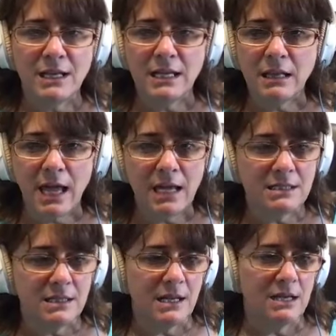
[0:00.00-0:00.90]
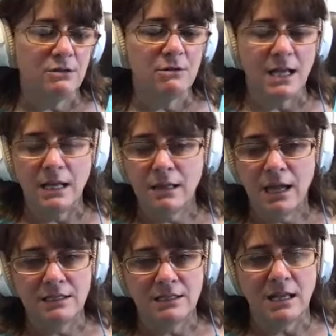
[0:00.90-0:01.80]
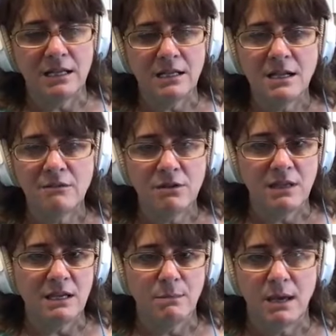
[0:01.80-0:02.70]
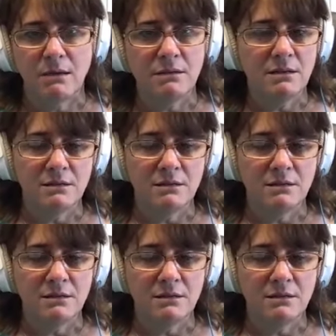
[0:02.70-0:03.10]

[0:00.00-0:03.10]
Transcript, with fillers: he liked and I knew what I liked and I didn't ever think about